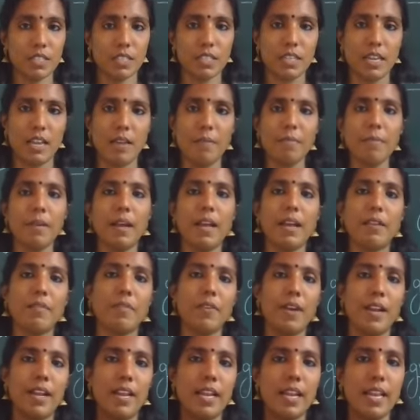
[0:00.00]
stem, and
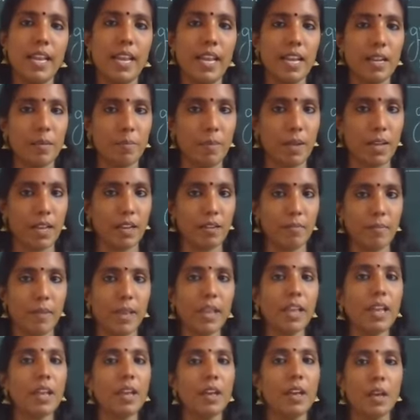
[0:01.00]
finally it become
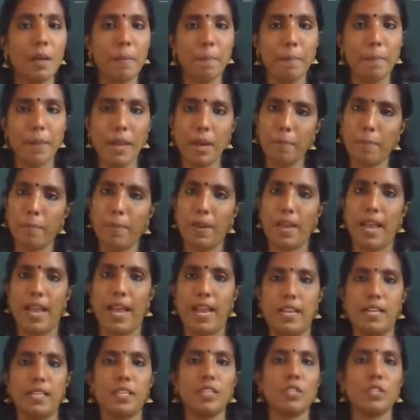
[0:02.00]
a big
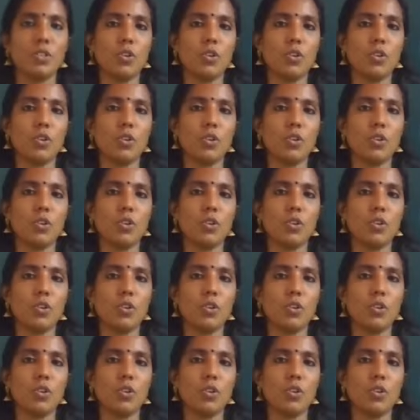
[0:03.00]
plant.